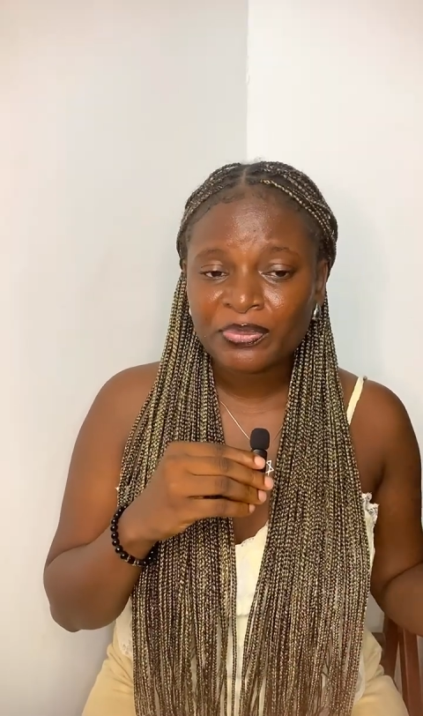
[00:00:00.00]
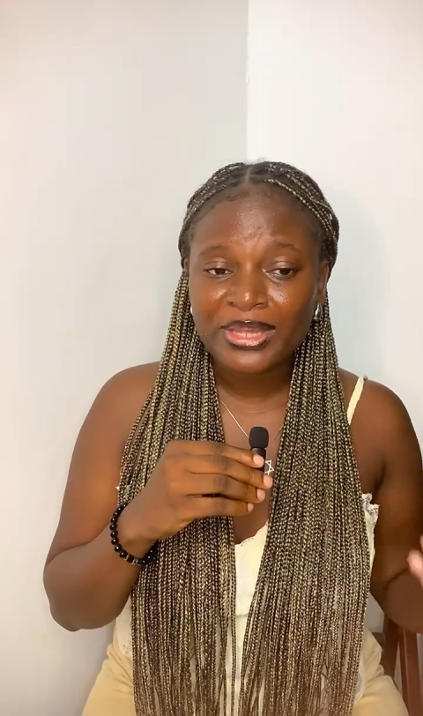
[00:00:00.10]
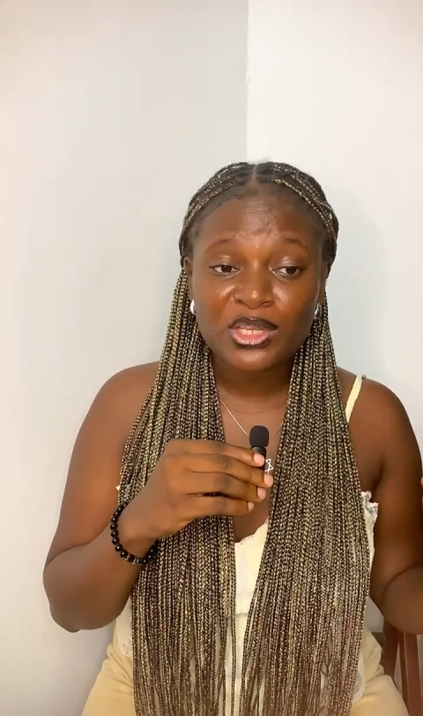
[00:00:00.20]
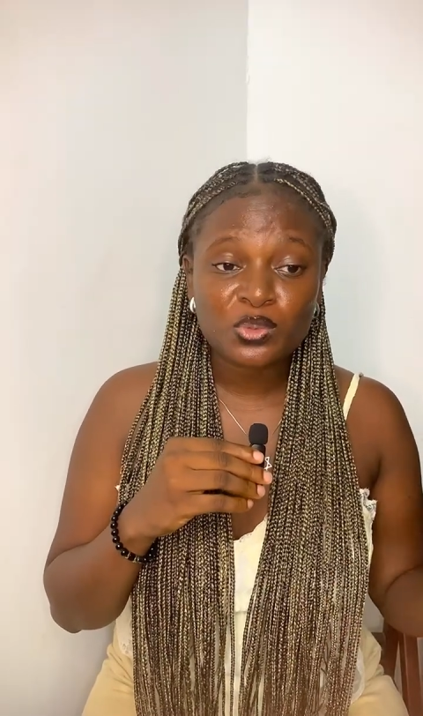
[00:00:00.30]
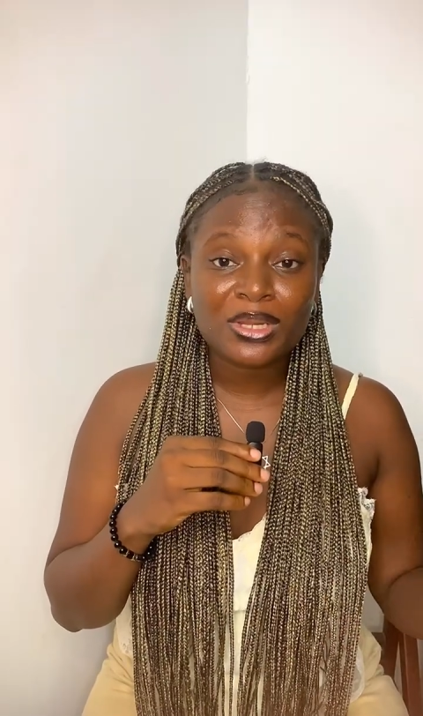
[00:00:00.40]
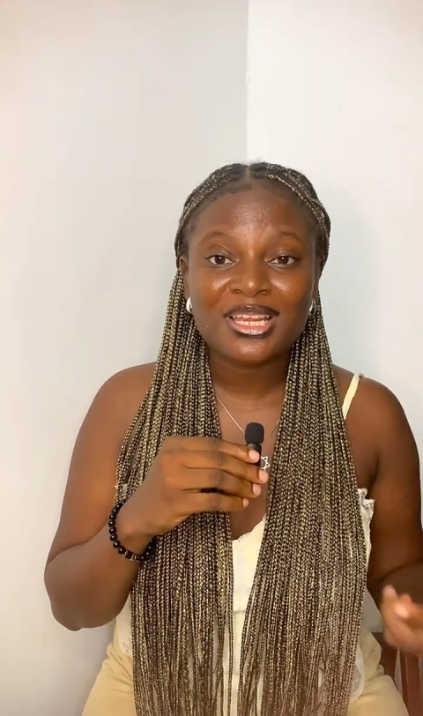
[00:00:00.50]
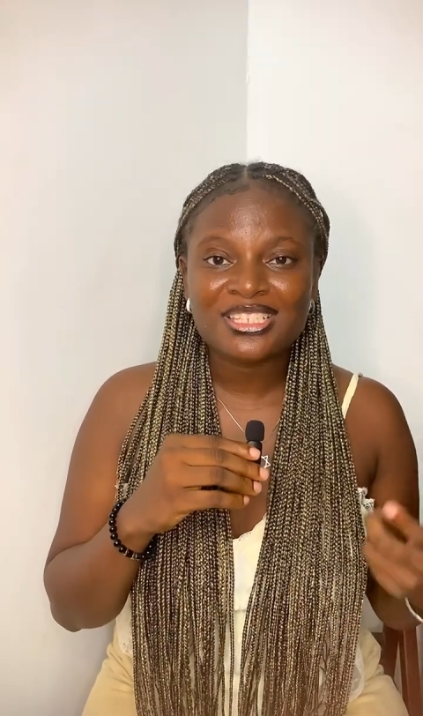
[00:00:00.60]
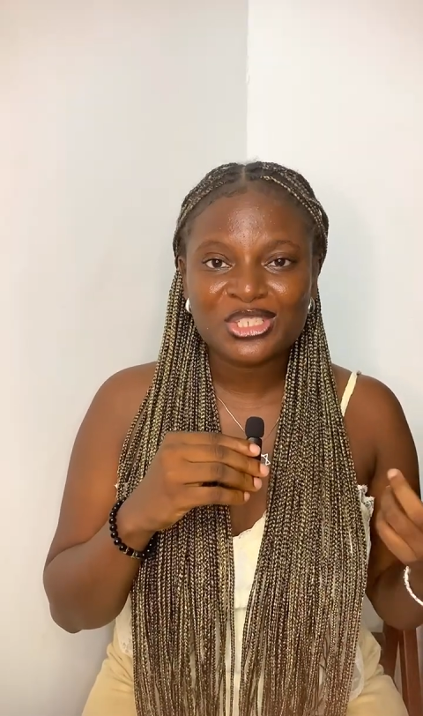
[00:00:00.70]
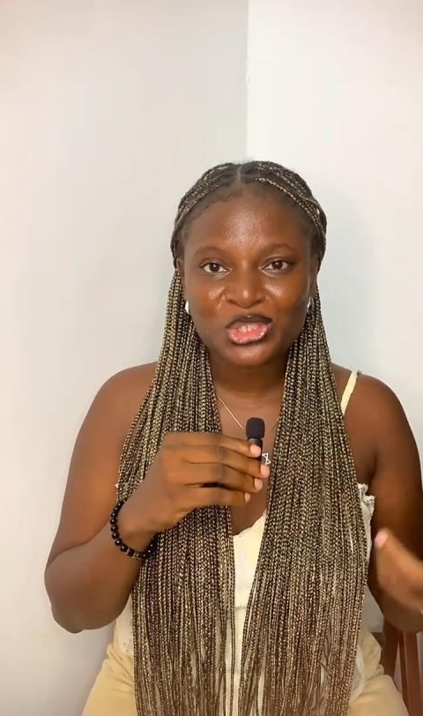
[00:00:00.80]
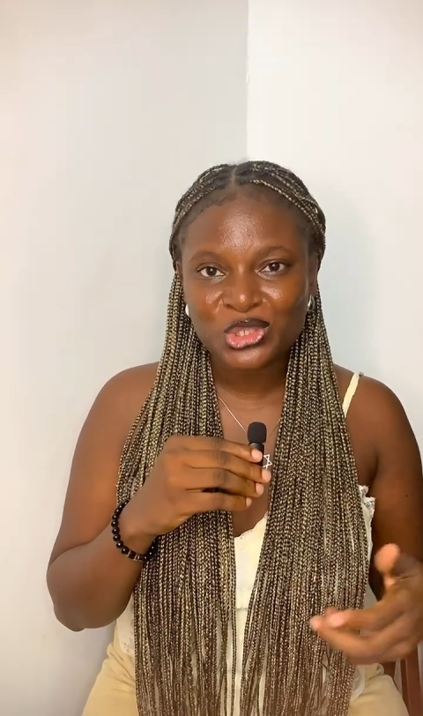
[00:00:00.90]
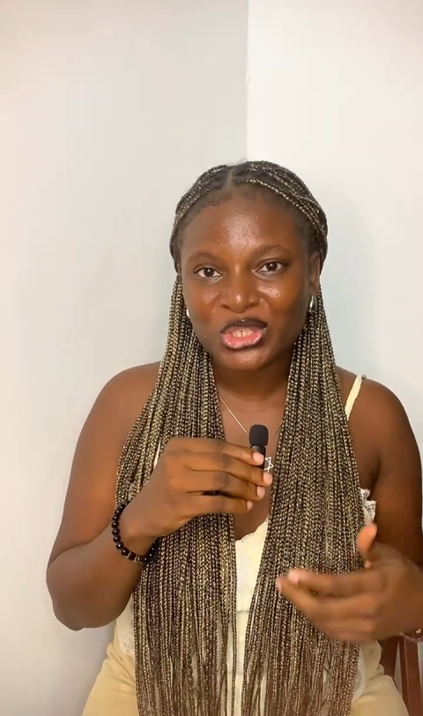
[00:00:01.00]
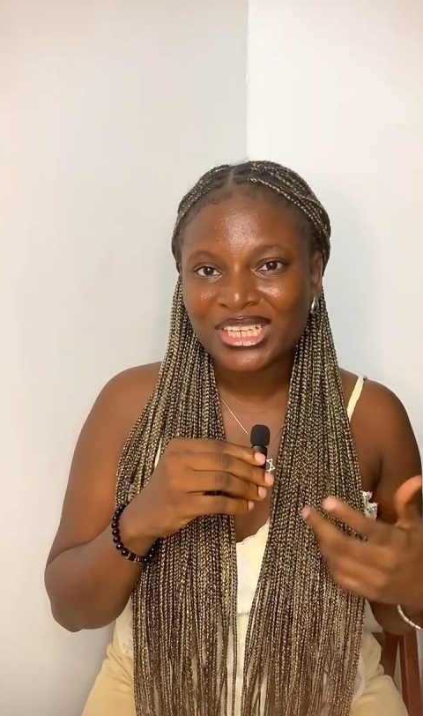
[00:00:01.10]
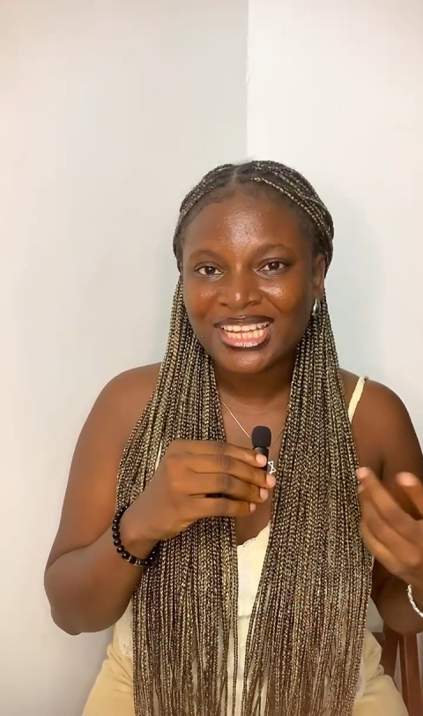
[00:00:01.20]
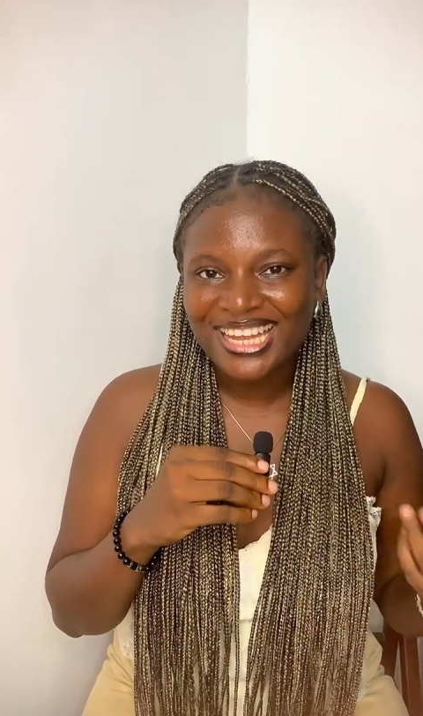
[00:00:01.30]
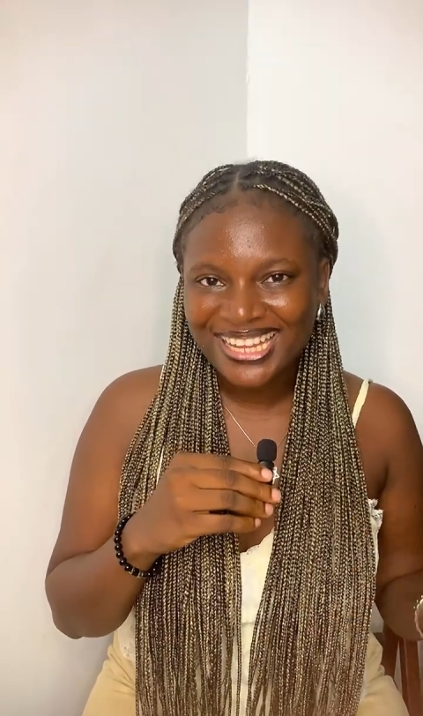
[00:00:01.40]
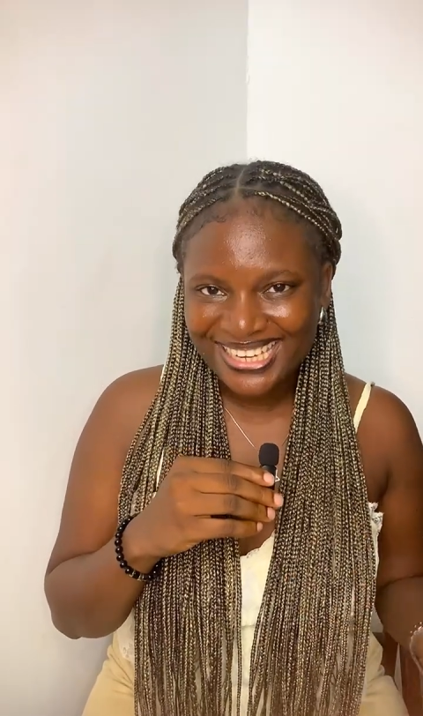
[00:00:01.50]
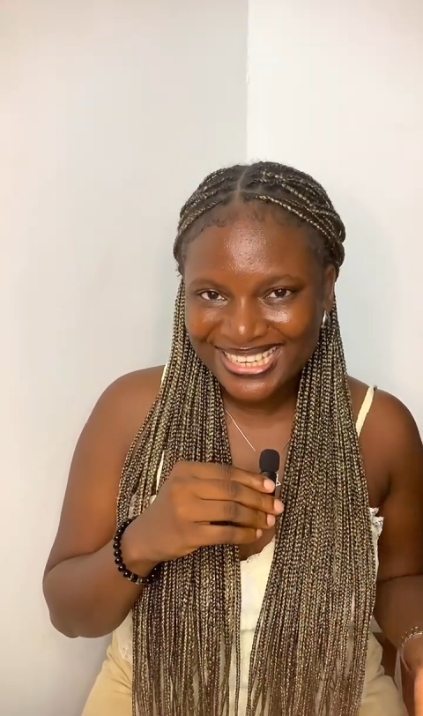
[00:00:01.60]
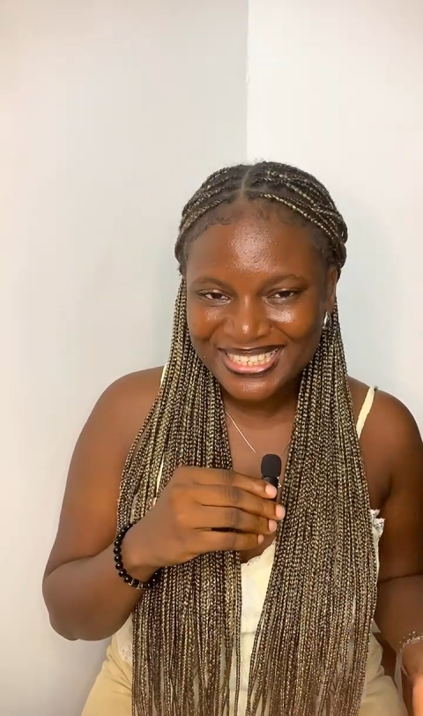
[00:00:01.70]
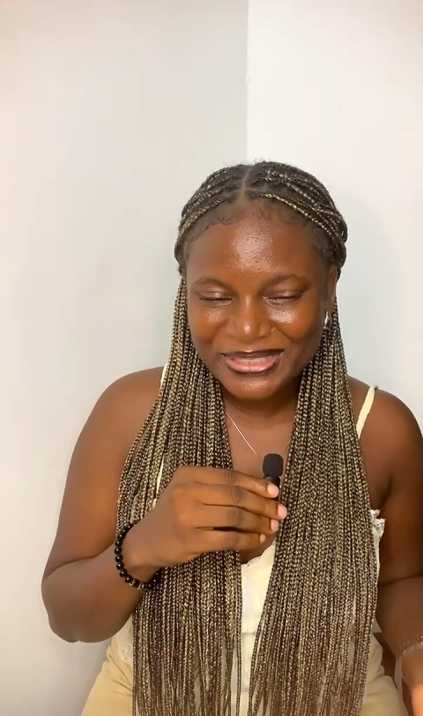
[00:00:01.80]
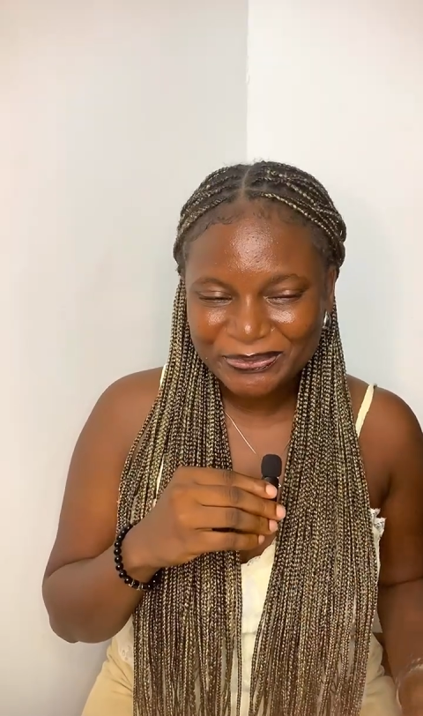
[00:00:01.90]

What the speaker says: as well as the journey ahead.